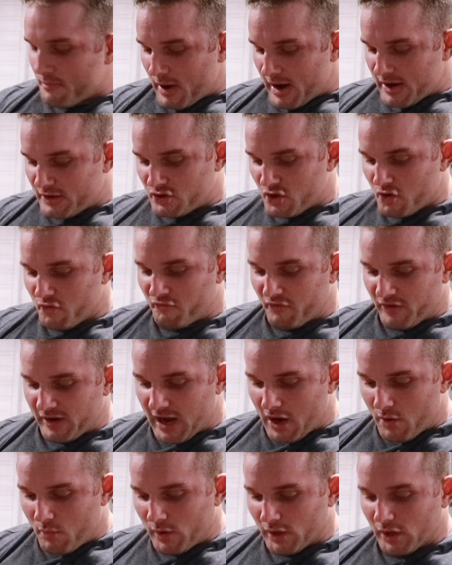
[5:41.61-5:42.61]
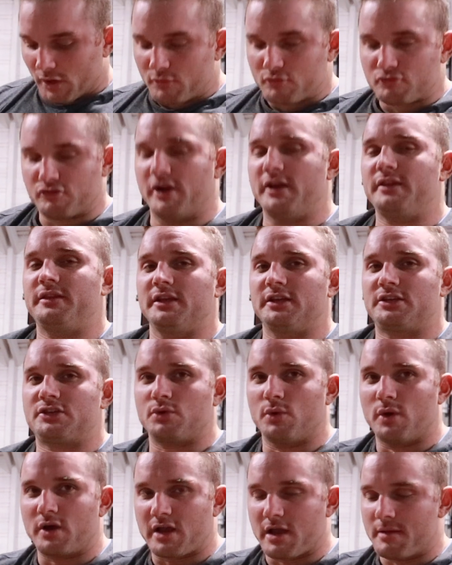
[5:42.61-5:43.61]
but I do think I will upgrade this
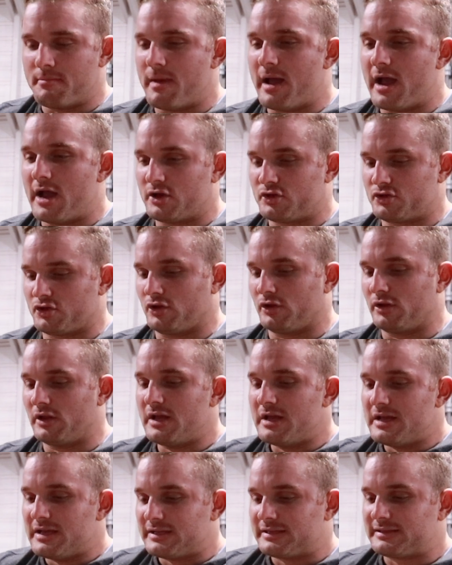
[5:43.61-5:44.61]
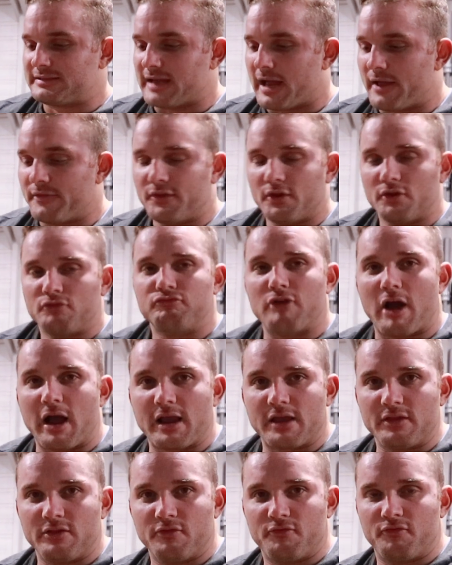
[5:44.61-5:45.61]
to a commercial standard
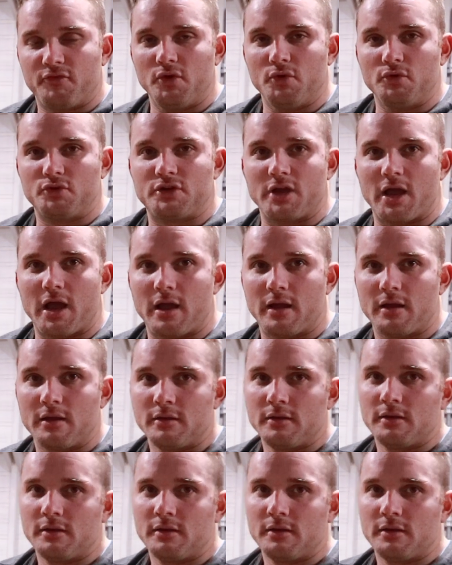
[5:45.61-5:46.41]
rack in the future.